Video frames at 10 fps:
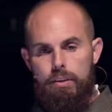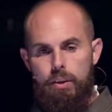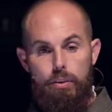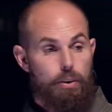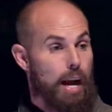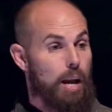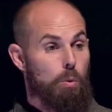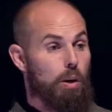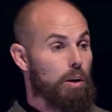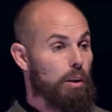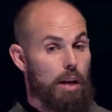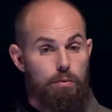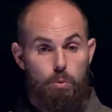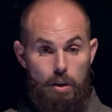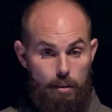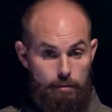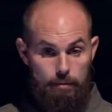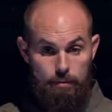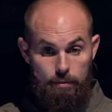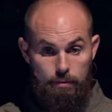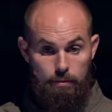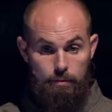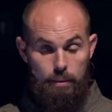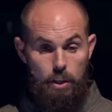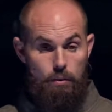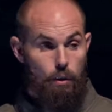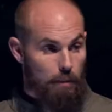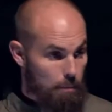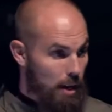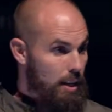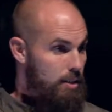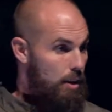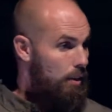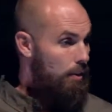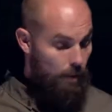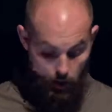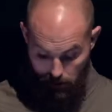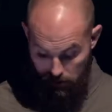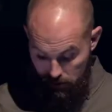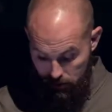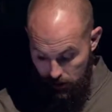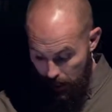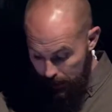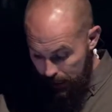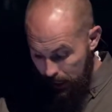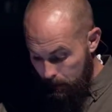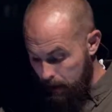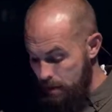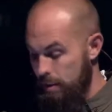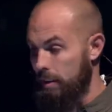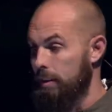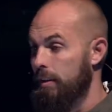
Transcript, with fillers: You either hate one or love one. For if money's on the throne, God can't be there.